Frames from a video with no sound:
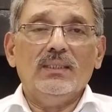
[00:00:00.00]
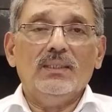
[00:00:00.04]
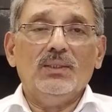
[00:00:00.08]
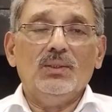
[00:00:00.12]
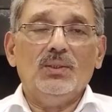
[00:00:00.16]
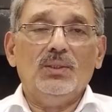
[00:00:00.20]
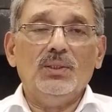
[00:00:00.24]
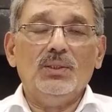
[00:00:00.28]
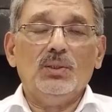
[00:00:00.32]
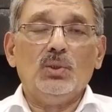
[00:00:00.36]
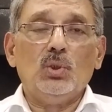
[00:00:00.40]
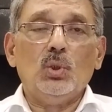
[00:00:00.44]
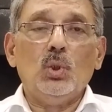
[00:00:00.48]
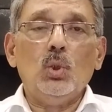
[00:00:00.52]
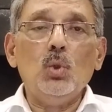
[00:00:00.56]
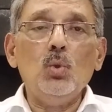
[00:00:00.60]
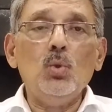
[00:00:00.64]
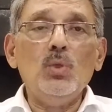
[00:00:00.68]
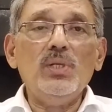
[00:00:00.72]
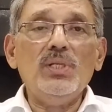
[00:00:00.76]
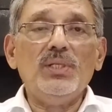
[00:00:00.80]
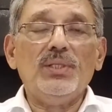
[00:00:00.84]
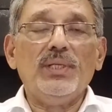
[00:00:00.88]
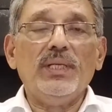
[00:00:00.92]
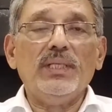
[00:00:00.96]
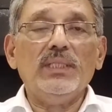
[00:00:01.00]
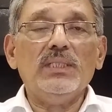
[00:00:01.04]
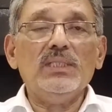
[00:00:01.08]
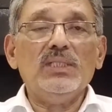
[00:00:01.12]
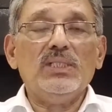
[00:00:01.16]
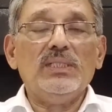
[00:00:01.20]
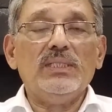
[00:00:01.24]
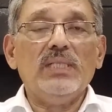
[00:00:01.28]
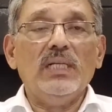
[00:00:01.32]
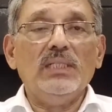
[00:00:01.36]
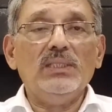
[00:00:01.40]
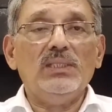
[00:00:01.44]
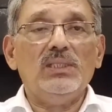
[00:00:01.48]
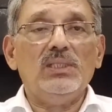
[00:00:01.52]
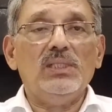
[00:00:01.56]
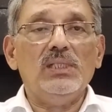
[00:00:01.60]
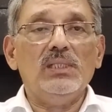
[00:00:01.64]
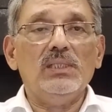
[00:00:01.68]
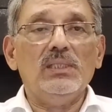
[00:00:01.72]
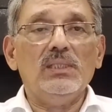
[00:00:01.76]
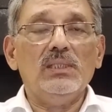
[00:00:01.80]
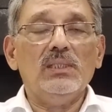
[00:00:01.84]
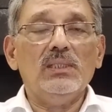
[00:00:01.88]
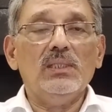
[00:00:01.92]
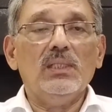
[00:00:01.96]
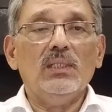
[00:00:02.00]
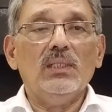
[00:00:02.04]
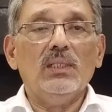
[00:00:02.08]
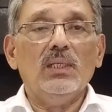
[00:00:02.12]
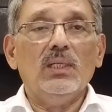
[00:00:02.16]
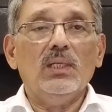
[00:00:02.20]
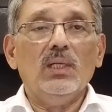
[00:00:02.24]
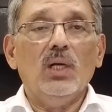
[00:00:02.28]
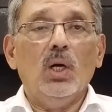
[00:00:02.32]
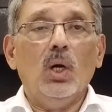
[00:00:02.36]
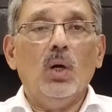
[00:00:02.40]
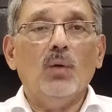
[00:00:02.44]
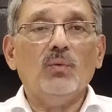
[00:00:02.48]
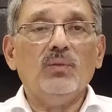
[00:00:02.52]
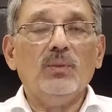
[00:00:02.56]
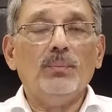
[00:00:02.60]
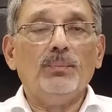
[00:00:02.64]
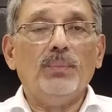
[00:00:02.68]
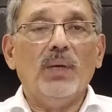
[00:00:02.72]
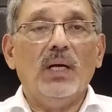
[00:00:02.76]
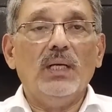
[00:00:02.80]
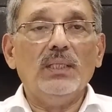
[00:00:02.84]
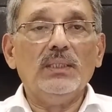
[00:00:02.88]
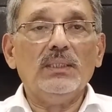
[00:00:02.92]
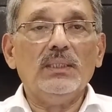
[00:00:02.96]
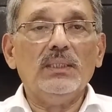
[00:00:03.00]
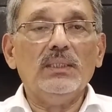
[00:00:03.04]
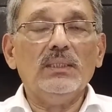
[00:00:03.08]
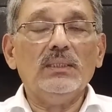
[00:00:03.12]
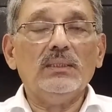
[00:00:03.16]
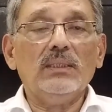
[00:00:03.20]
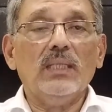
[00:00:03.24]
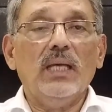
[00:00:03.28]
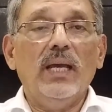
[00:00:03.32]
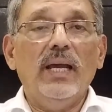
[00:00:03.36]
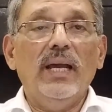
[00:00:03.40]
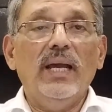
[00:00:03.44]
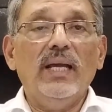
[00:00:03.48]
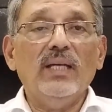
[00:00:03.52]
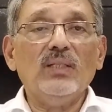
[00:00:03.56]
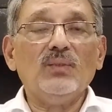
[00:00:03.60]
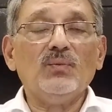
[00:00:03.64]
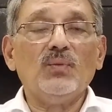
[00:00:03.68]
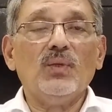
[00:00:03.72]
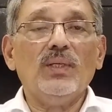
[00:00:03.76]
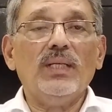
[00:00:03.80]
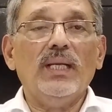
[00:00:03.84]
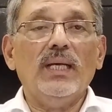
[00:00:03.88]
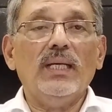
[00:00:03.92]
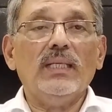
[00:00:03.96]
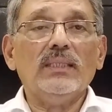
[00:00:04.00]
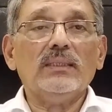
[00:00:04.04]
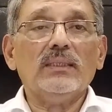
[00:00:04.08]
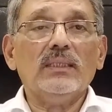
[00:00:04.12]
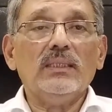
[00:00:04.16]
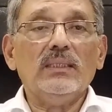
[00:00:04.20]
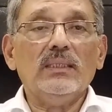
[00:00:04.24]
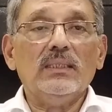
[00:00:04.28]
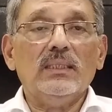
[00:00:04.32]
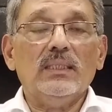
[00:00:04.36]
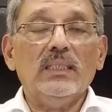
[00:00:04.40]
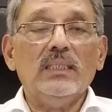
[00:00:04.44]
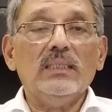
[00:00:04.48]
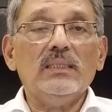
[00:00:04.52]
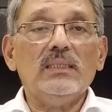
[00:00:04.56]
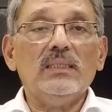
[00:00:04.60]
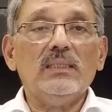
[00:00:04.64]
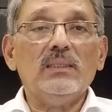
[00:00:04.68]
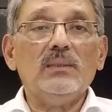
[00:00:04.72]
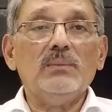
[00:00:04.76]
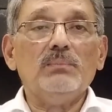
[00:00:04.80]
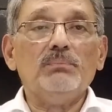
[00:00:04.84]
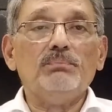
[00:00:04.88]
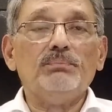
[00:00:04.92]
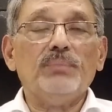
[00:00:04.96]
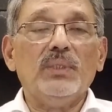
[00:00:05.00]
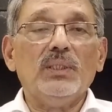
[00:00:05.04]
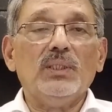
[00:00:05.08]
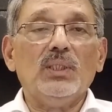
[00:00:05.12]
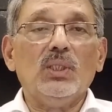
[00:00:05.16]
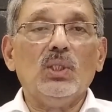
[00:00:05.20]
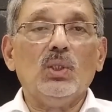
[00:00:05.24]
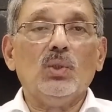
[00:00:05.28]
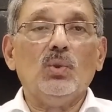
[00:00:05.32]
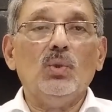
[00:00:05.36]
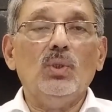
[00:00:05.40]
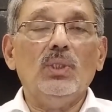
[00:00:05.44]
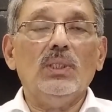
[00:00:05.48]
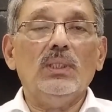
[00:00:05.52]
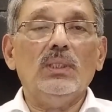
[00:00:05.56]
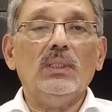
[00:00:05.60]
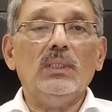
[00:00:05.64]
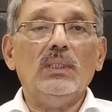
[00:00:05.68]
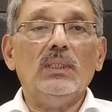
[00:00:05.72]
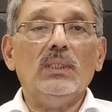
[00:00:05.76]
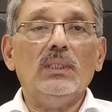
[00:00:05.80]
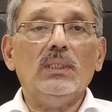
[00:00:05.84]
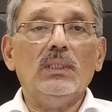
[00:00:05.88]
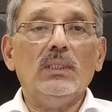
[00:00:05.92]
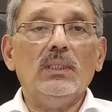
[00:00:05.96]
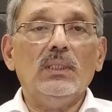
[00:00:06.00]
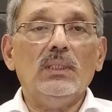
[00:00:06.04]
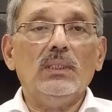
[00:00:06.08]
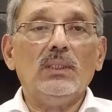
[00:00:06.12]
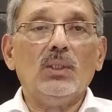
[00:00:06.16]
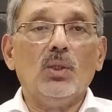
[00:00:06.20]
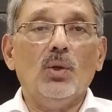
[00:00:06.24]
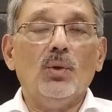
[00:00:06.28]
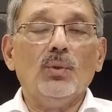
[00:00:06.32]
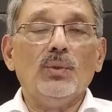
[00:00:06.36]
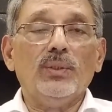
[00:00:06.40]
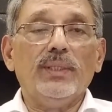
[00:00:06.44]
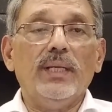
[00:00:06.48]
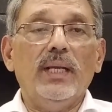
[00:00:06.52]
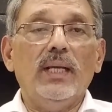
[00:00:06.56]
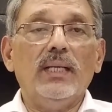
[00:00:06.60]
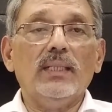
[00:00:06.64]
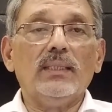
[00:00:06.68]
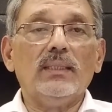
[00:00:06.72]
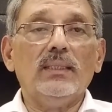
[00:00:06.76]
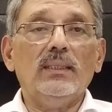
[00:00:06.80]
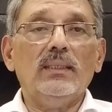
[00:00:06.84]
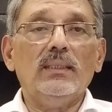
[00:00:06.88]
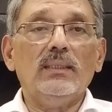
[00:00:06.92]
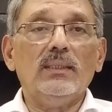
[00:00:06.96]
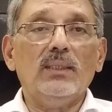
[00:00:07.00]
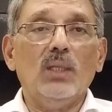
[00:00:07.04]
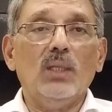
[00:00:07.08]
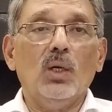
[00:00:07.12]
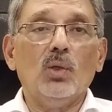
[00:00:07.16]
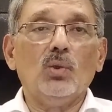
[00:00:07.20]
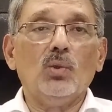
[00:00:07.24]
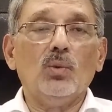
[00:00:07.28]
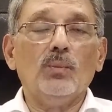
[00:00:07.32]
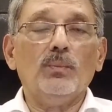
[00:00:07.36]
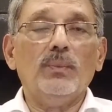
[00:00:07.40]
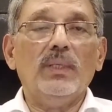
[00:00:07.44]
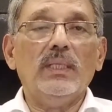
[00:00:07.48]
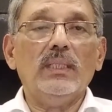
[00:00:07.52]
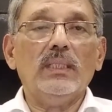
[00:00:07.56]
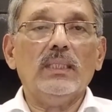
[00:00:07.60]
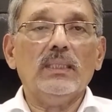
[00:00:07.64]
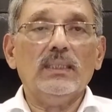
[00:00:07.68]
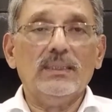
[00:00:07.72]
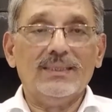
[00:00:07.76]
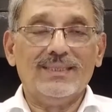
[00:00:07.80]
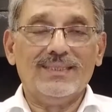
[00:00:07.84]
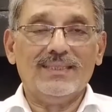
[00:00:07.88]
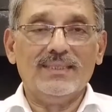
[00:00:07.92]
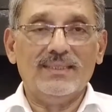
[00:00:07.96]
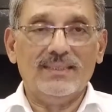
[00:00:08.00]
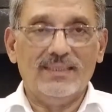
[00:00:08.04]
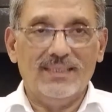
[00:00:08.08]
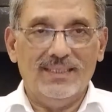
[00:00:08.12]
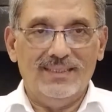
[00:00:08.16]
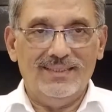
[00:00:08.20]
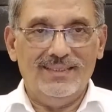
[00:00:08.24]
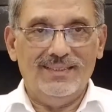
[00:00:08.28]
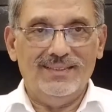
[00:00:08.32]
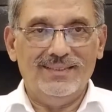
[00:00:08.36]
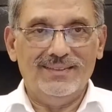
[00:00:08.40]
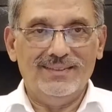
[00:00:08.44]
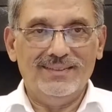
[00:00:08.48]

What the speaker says: the true intention of the parties as well as this particular contract document is concerned,